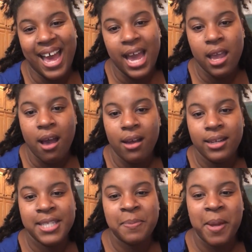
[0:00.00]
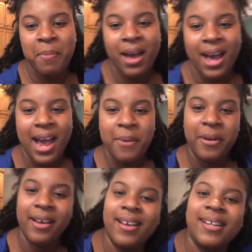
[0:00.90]
Hey y'all, it's me,
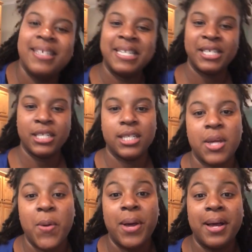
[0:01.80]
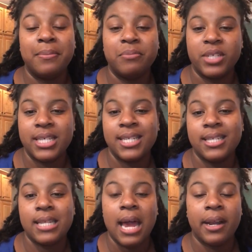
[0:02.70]
Bahira. So just
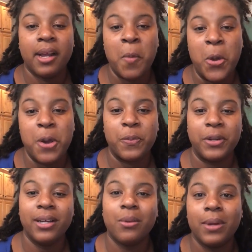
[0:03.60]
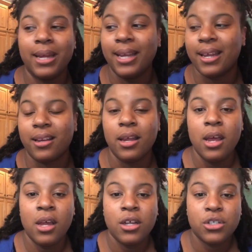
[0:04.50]
decided to come on really quick and
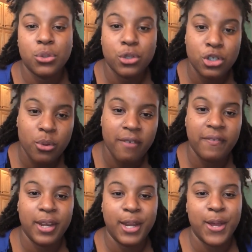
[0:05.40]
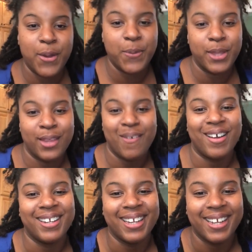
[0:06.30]
do a short video with you
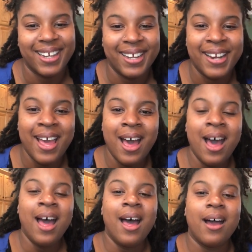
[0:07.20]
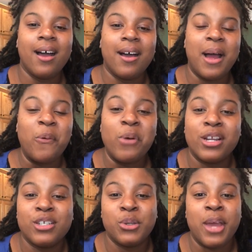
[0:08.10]
all again. I
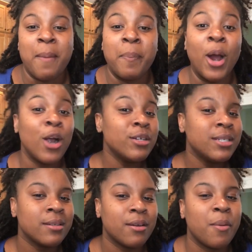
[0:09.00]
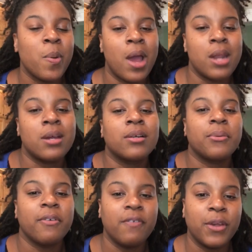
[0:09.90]
wanted to do a personal product
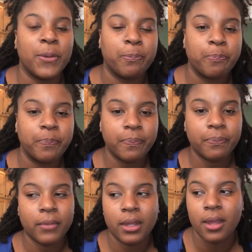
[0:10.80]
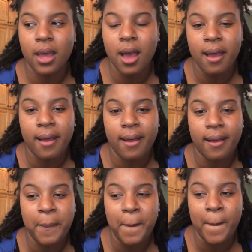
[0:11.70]
review
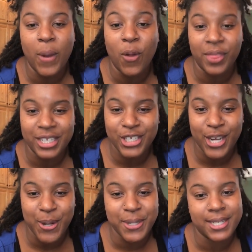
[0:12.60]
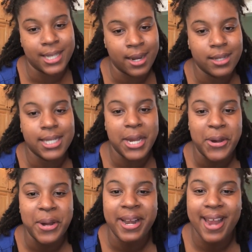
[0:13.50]
on the Cherish
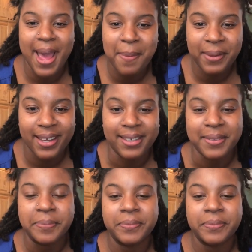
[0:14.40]
Sanitary napkin.